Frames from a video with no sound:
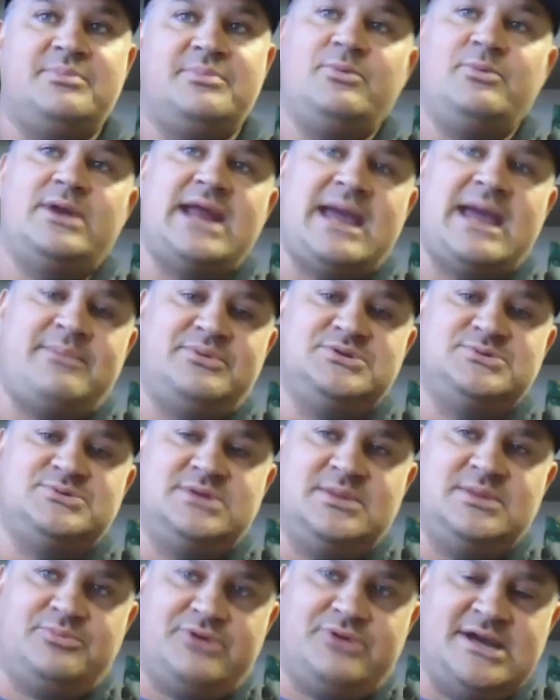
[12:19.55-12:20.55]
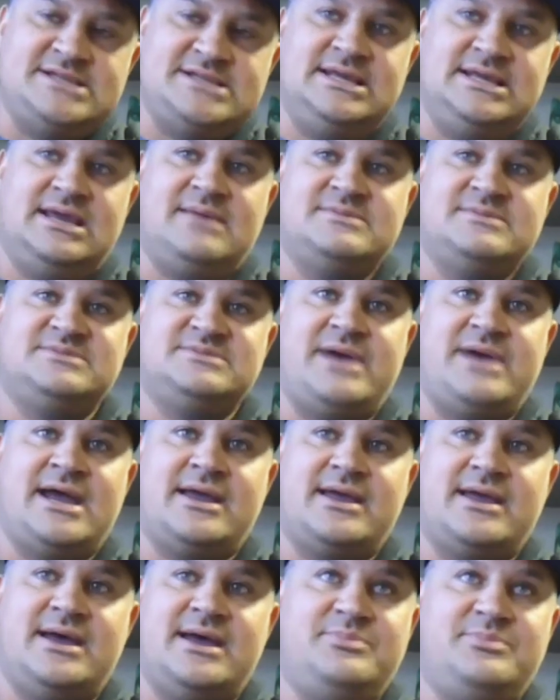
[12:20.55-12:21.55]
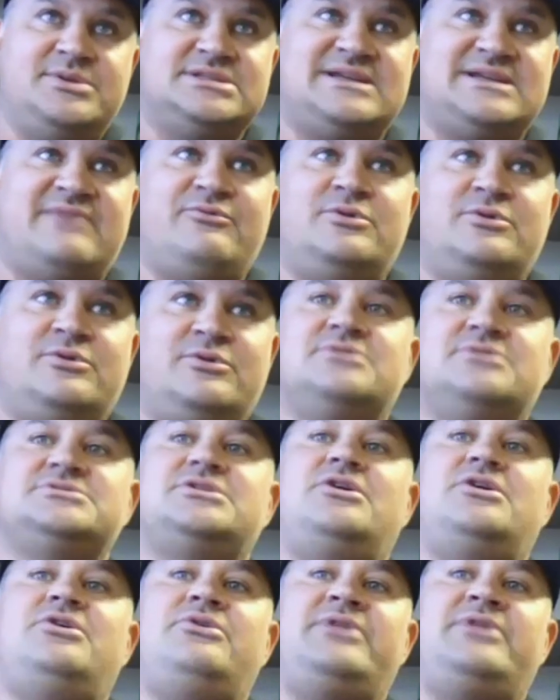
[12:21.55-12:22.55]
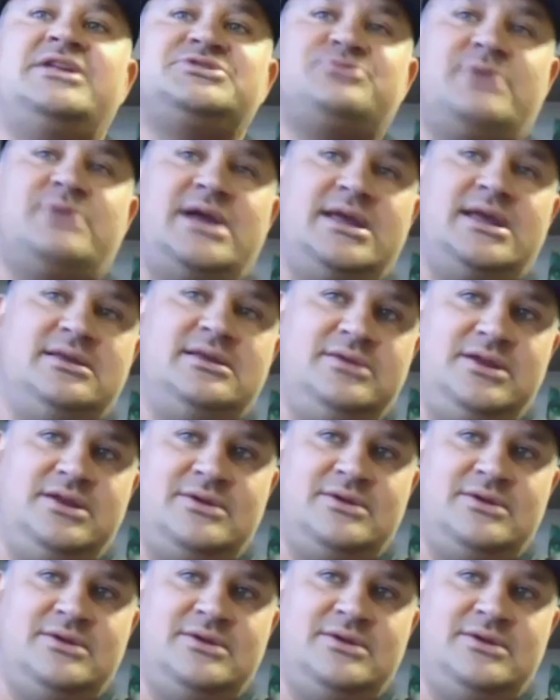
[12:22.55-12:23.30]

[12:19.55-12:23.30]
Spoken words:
And what happens when the pricing comes back up is everyone goes, oh, that's right,